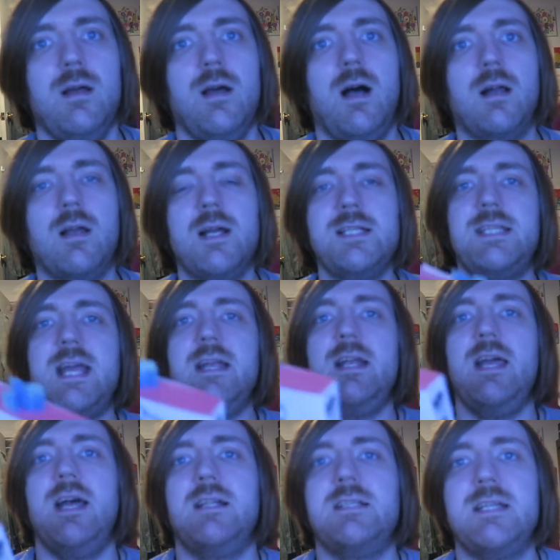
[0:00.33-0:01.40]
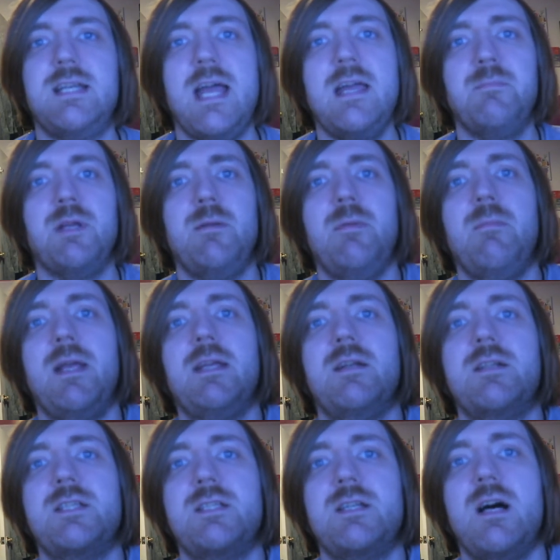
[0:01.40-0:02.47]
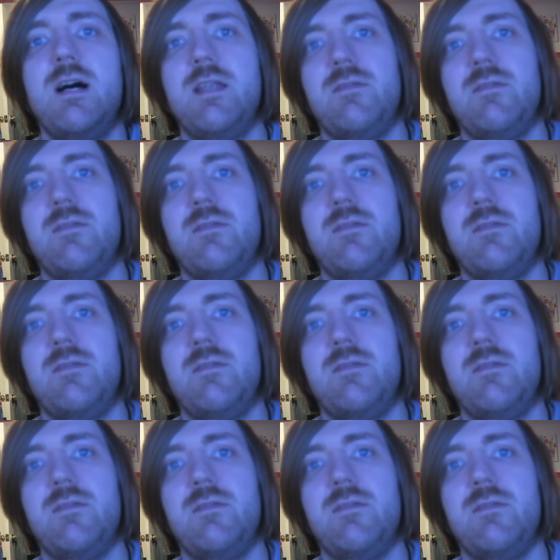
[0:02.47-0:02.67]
Hi guys, Dane here, and today I'm going to be making a start